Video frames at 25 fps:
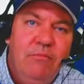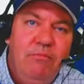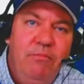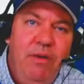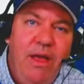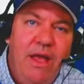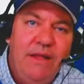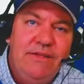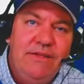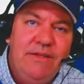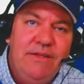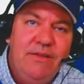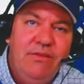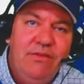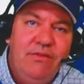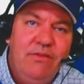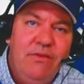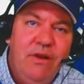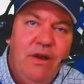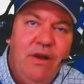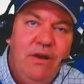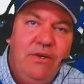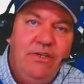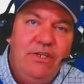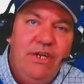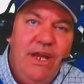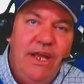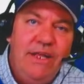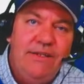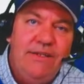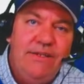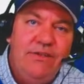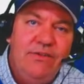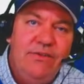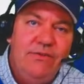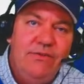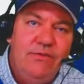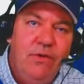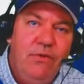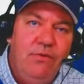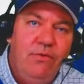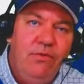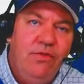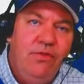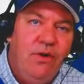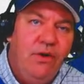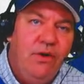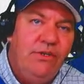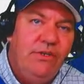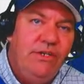Jansen's thrown
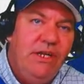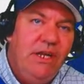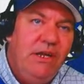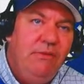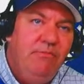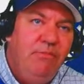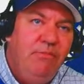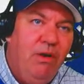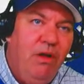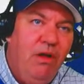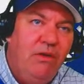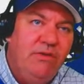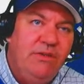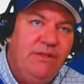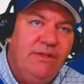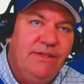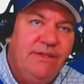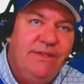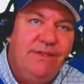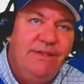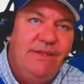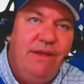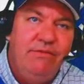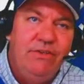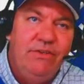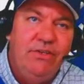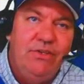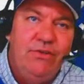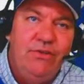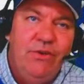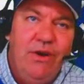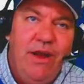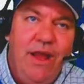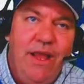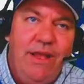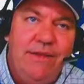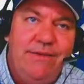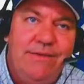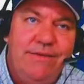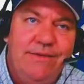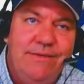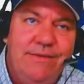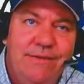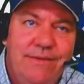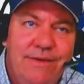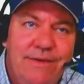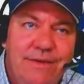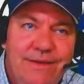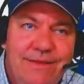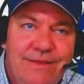13 balls and 7 strikes.
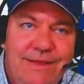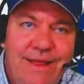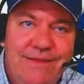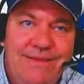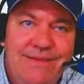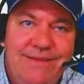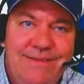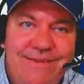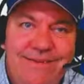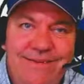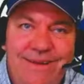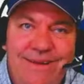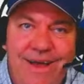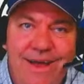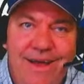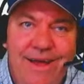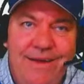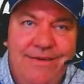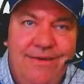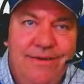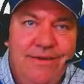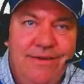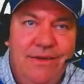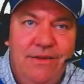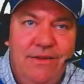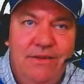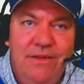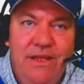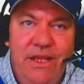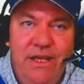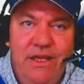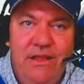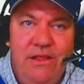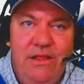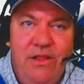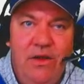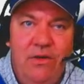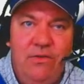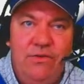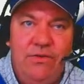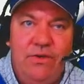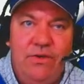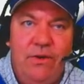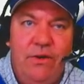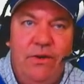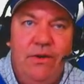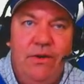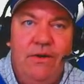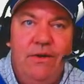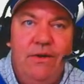That's not elite
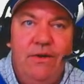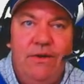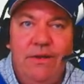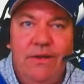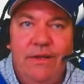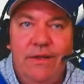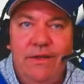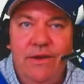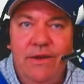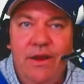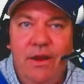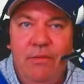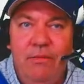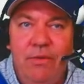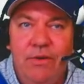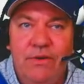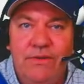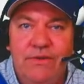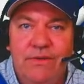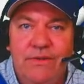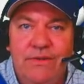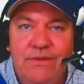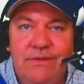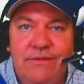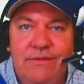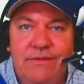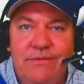closer numbers.